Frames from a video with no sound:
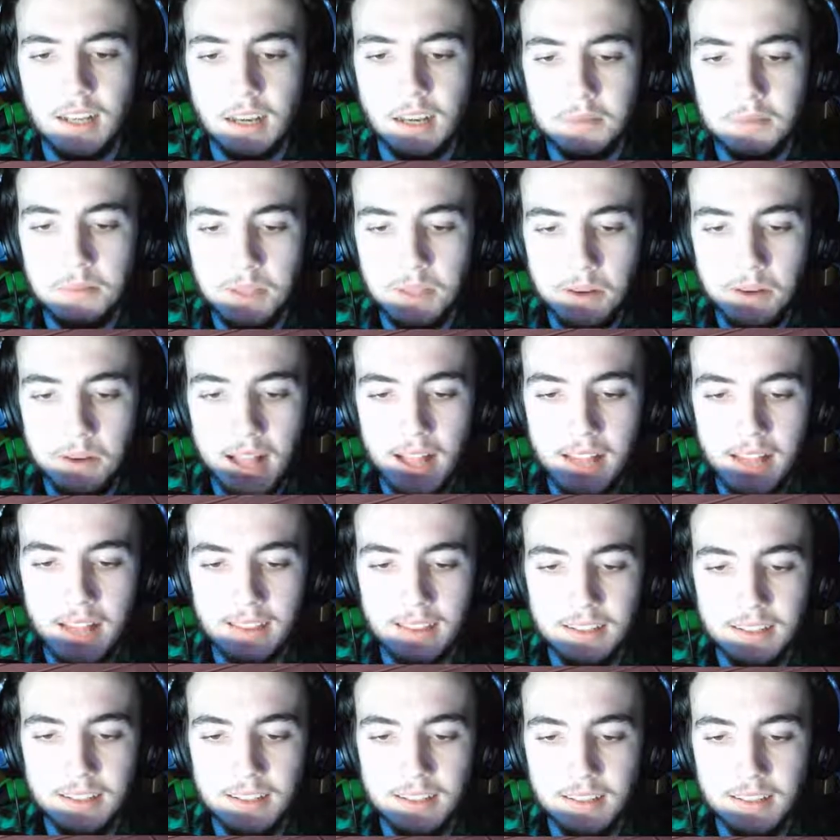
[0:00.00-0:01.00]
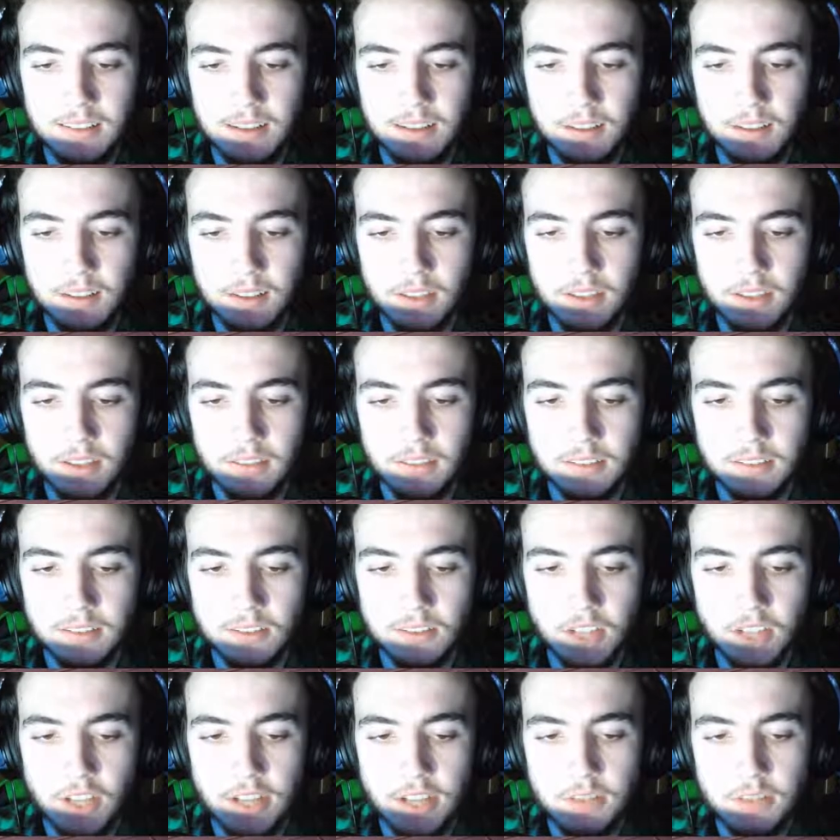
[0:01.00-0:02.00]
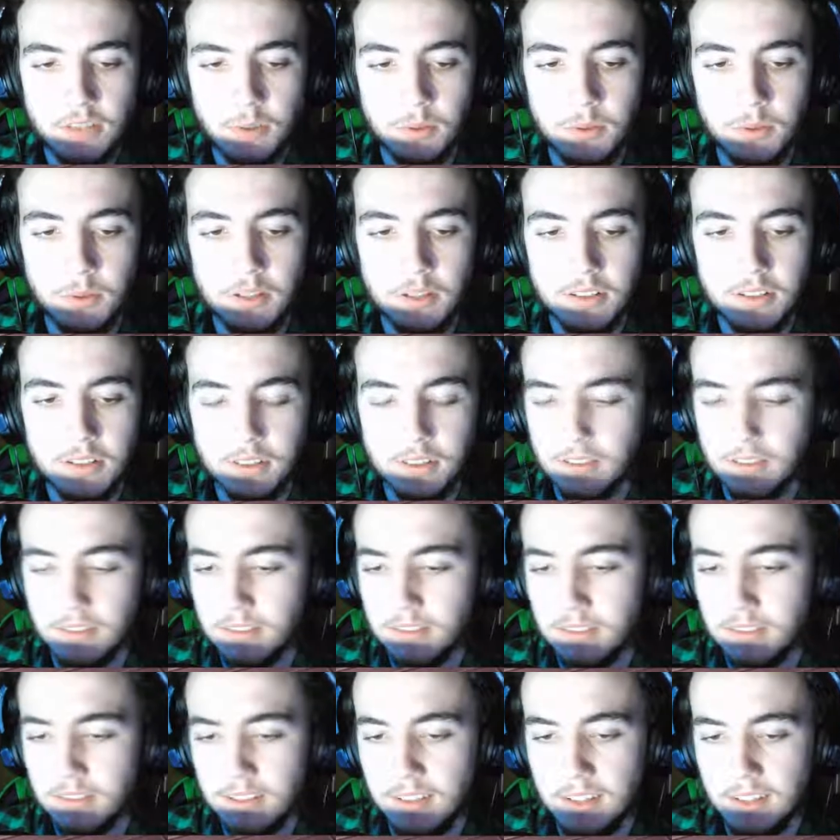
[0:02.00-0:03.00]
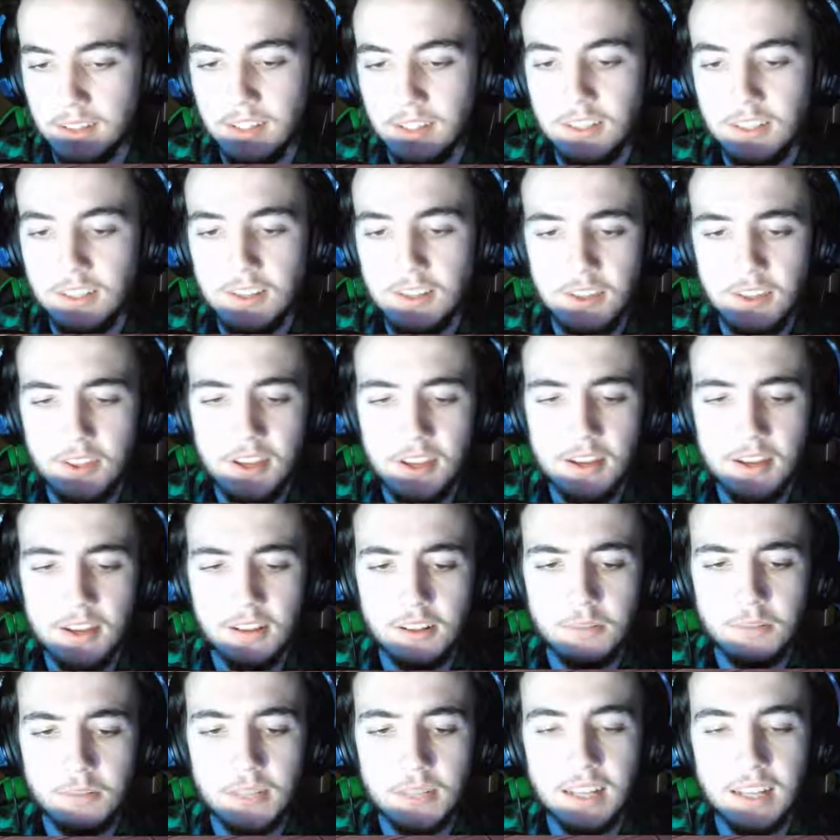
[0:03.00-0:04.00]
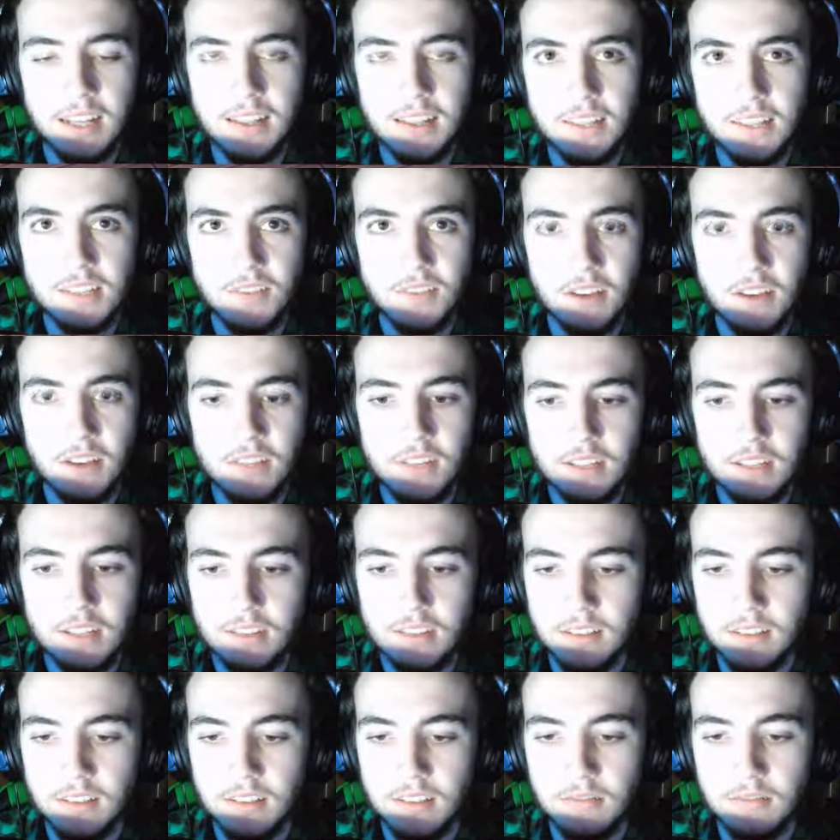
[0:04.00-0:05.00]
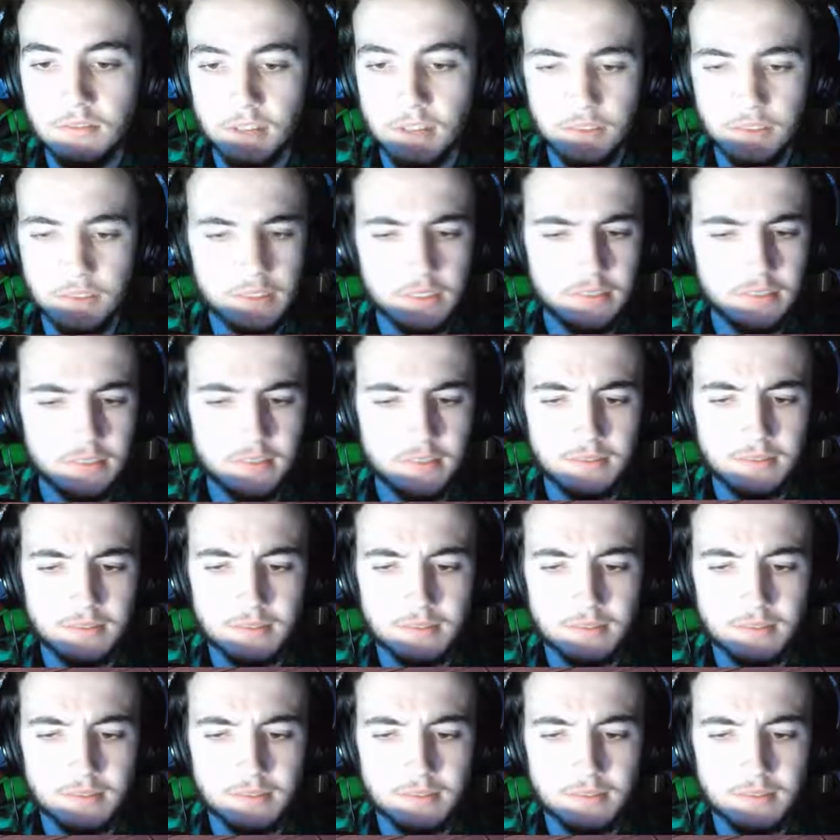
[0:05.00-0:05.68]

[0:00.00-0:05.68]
I'm so glad that nothing's changed between us. Do you think it'll be like this forever? Forever?